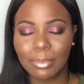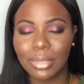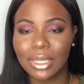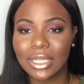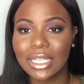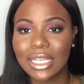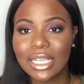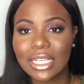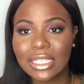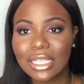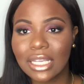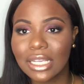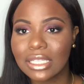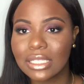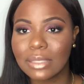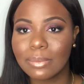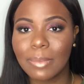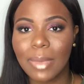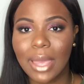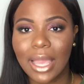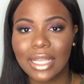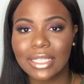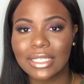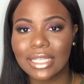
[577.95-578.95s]
Please
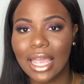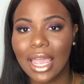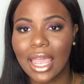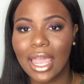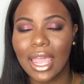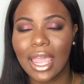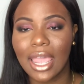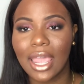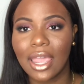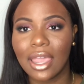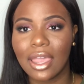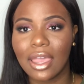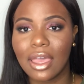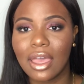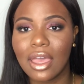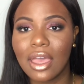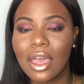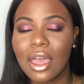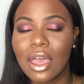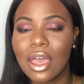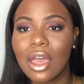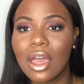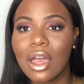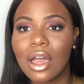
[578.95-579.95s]
expect a
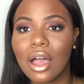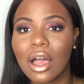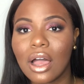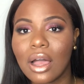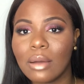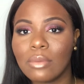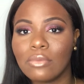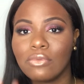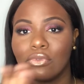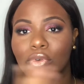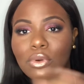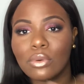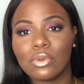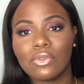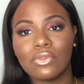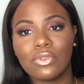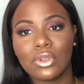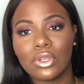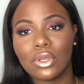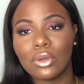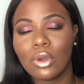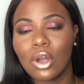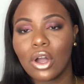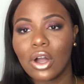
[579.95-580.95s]
full
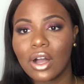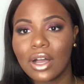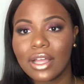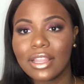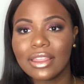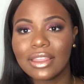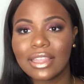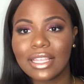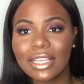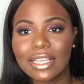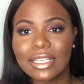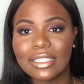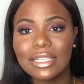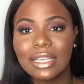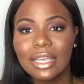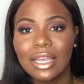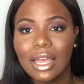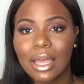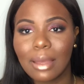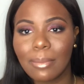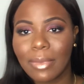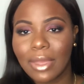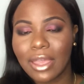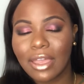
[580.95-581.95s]
review on this
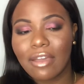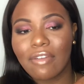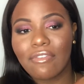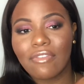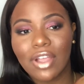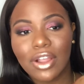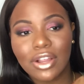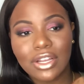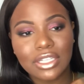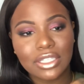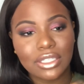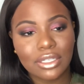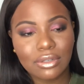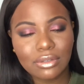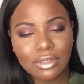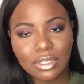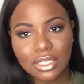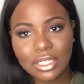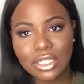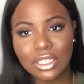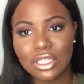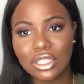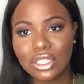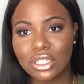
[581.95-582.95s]
coming very soon.
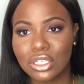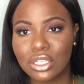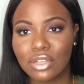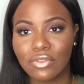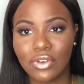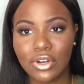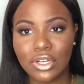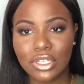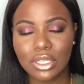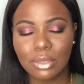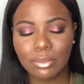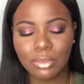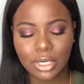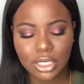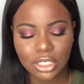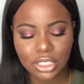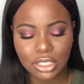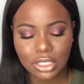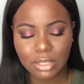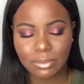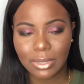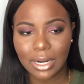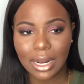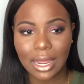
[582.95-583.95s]
This is just the first
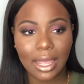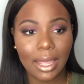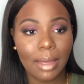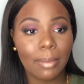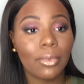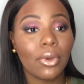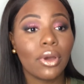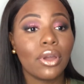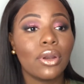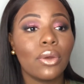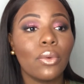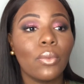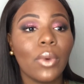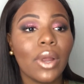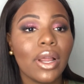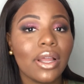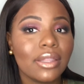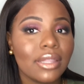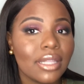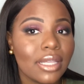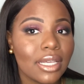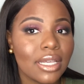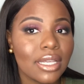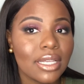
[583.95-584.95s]
impressions, but I am going to wear
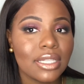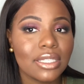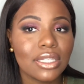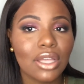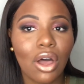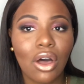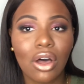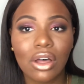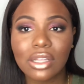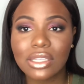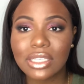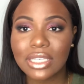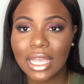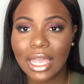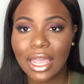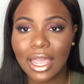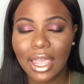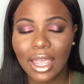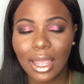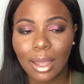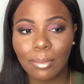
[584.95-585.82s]
these all day.